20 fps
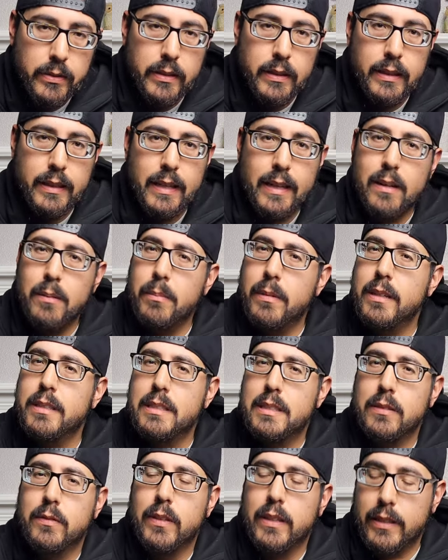it. It kind of
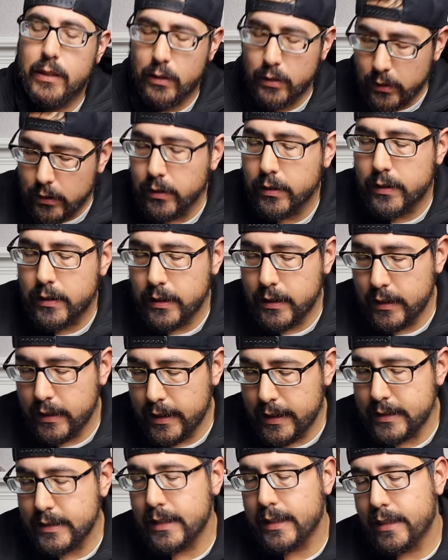reminds me of like an earthy, It
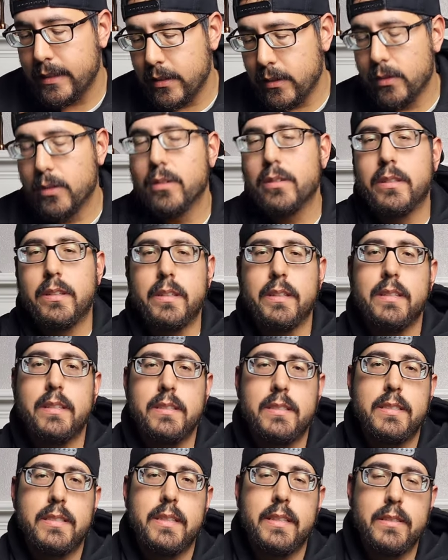has like an earthy
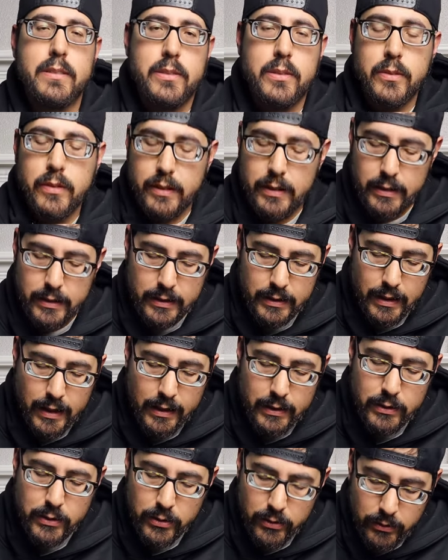scent to it. It's
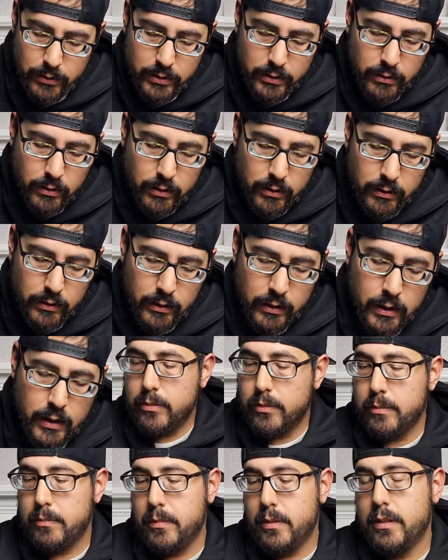not too strong.
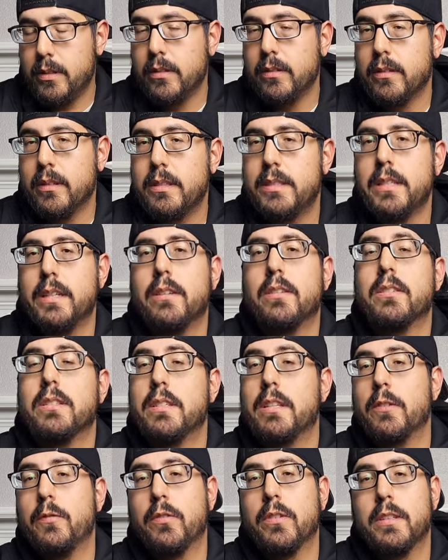You know, they say there's a
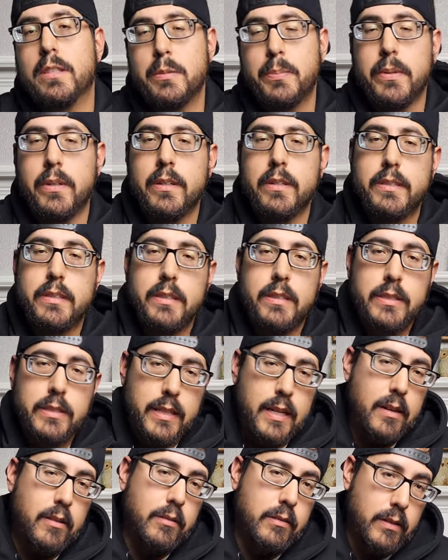different experience in the
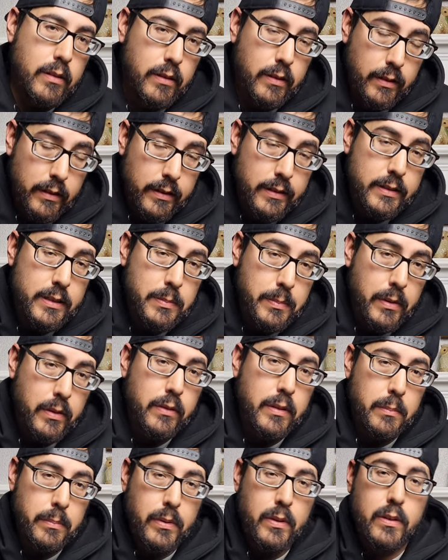shower than there is smell
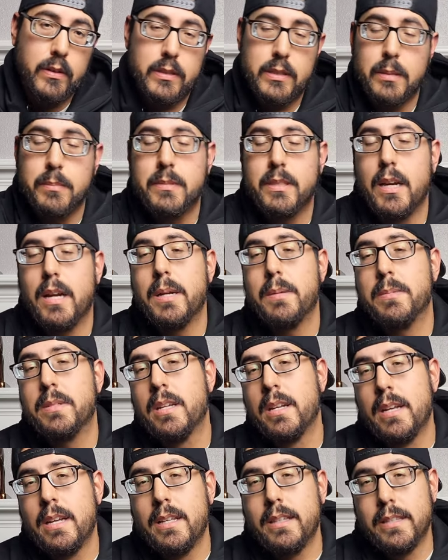in the bar. Sometimes
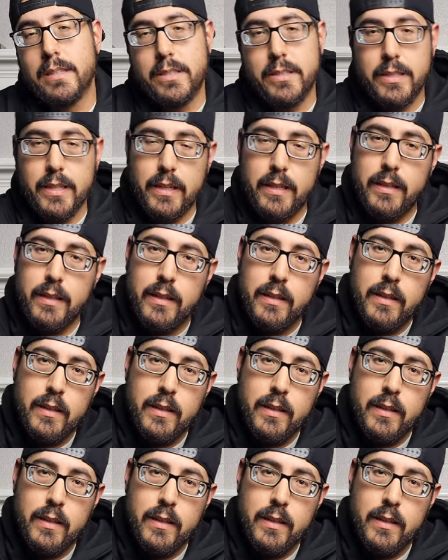the scent